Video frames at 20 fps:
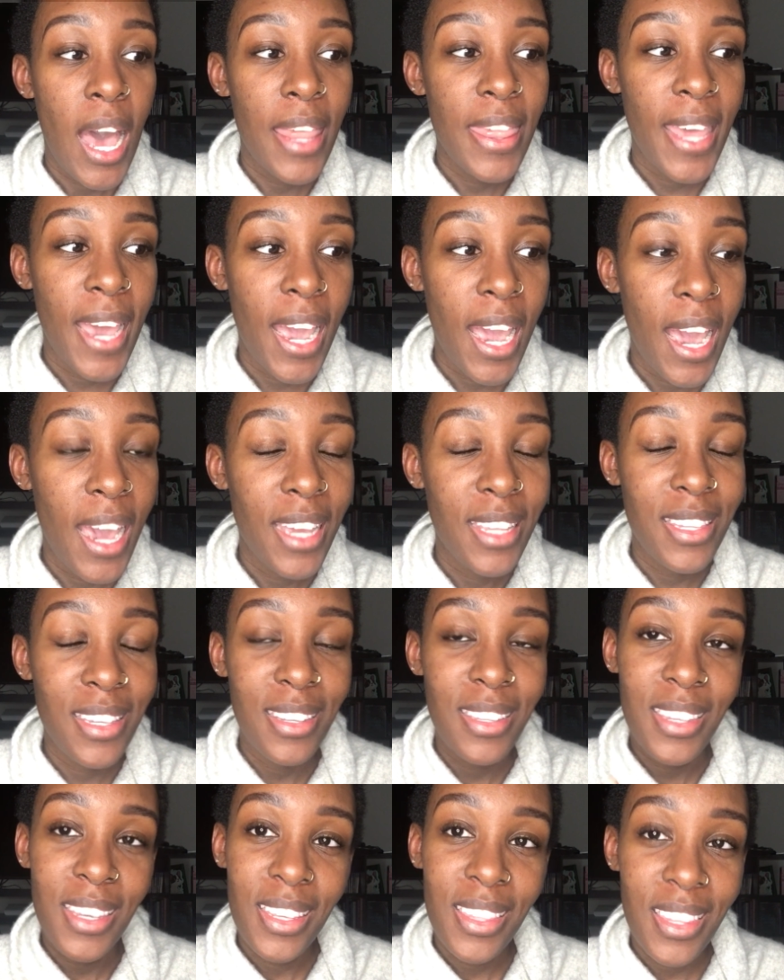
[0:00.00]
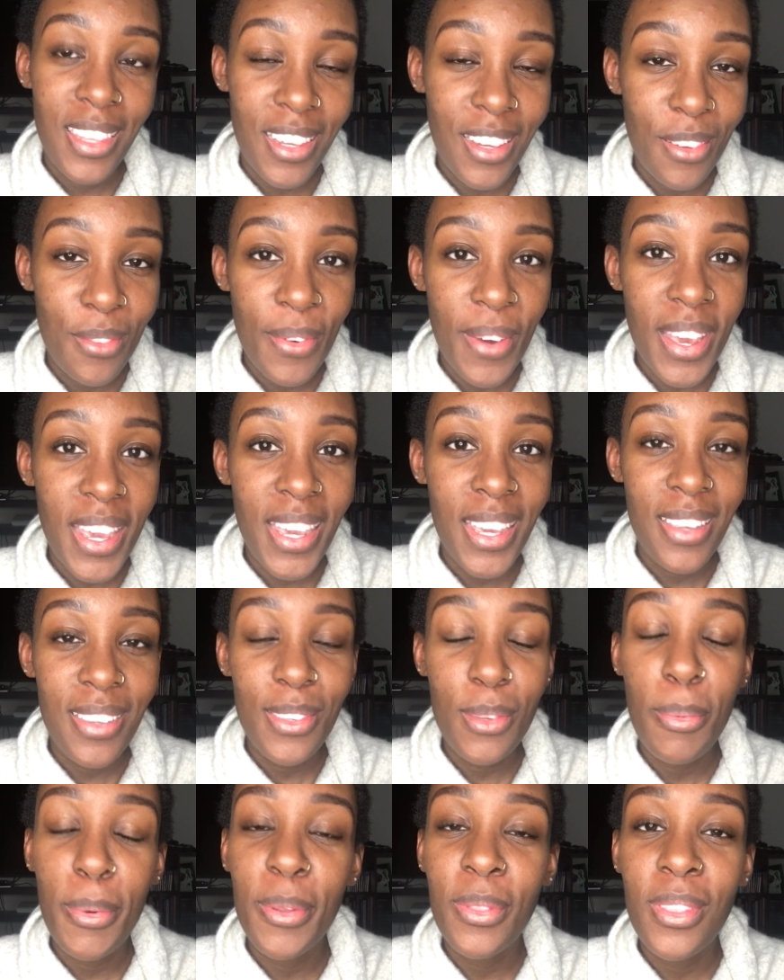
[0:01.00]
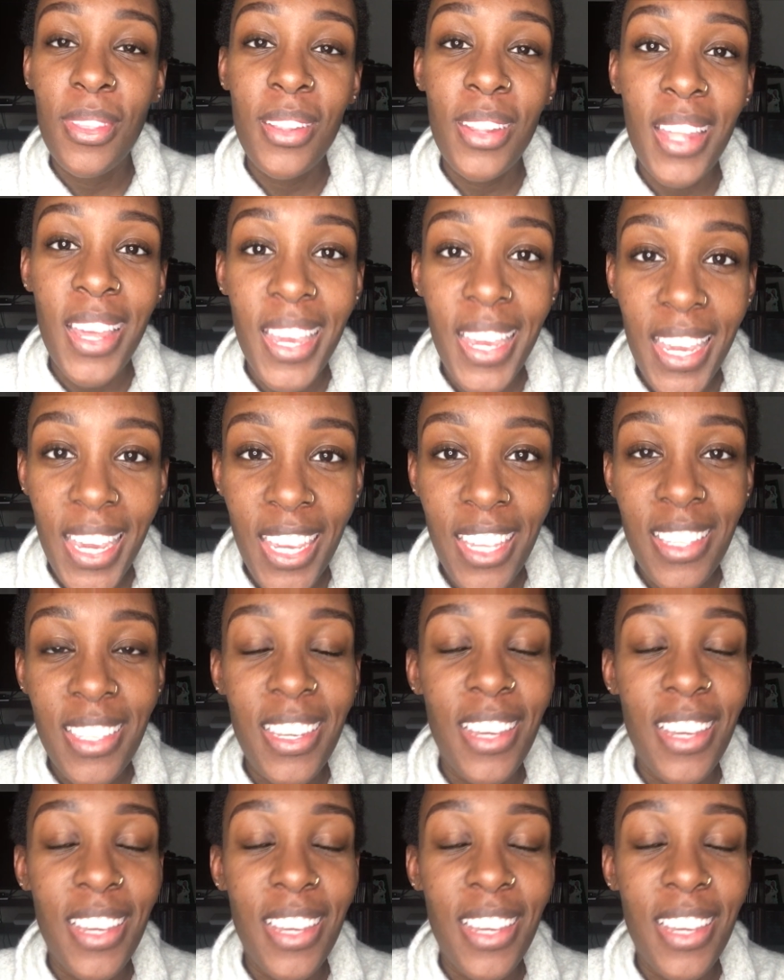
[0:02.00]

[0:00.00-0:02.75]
that I did take the advice about the lights.